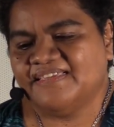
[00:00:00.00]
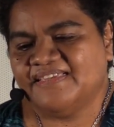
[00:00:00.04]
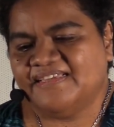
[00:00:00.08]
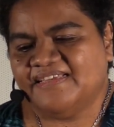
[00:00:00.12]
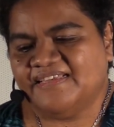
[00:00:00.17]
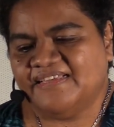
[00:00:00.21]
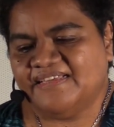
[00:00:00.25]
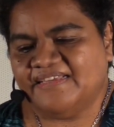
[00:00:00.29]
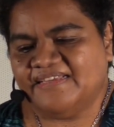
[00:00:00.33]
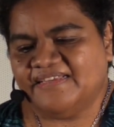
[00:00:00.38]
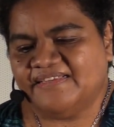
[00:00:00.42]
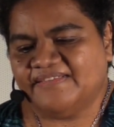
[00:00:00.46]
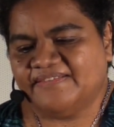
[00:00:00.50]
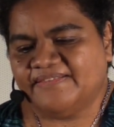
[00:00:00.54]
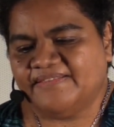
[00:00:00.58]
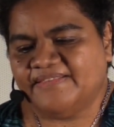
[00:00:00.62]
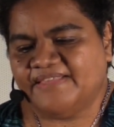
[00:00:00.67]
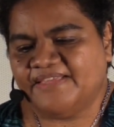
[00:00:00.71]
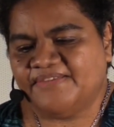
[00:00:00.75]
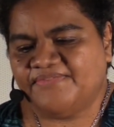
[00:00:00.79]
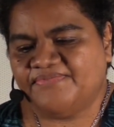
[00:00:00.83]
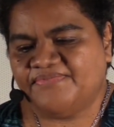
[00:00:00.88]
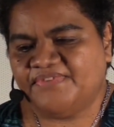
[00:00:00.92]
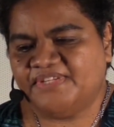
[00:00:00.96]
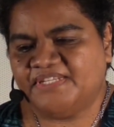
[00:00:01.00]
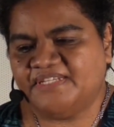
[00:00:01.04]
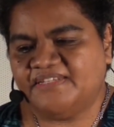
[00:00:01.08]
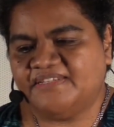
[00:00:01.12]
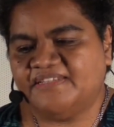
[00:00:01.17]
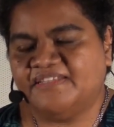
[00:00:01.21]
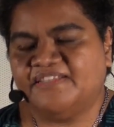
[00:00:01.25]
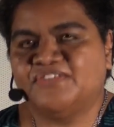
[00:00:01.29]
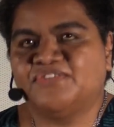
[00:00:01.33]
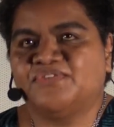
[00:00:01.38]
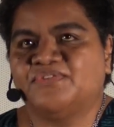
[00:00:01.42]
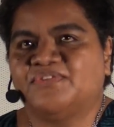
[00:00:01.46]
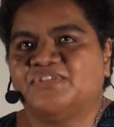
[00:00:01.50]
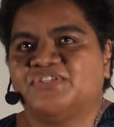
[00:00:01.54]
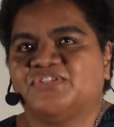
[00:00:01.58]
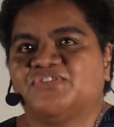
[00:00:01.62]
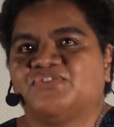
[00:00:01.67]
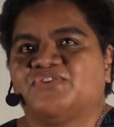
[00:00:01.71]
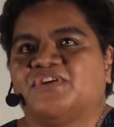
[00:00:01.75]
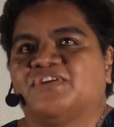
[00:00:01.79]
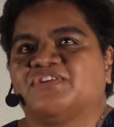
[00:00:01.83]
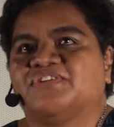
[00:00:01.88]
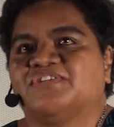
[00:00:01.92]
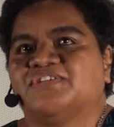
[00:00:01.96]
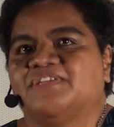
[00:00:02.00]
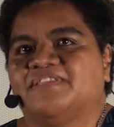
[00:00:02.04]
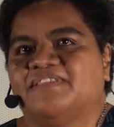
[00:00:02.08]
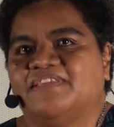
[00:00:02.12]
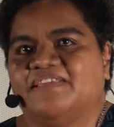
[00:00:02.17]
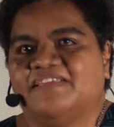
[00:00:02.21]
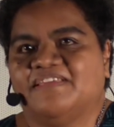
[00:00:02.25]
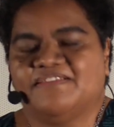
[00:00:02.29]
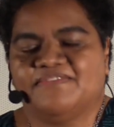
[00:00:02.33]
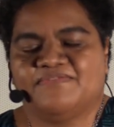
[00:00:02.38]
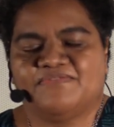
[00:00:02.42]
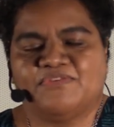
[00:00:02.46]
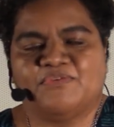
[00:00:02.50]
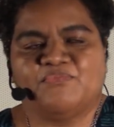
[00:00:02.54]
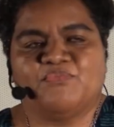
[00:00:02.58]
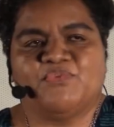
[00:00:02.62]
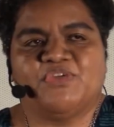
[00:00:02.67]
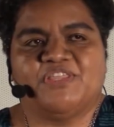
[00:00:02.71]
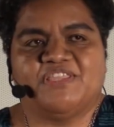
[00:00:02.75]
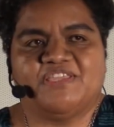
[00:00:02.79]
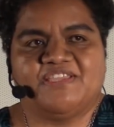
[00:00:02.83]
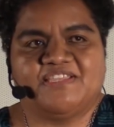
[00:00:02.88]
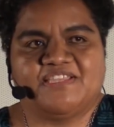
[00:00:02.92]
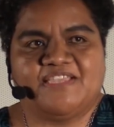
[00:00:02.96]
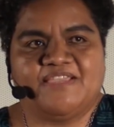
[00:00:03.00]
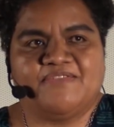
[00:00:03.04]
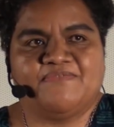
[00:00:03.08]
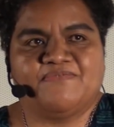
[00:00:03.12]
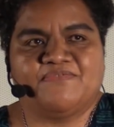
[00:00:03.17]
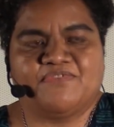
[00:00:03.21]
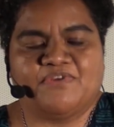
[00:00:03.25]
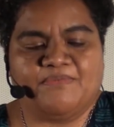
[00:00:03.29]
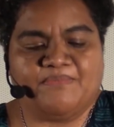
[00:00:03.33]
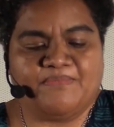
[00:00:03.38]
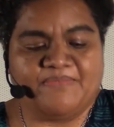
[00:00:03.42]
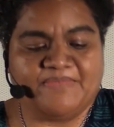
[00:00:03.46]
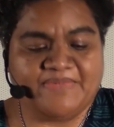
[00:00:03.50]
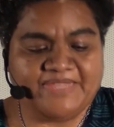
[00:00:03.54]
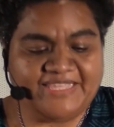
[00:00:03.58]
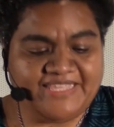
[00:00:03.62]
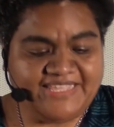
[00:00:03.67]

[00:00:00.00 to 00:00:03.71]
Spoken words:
They fitted into the structure there from where they came from.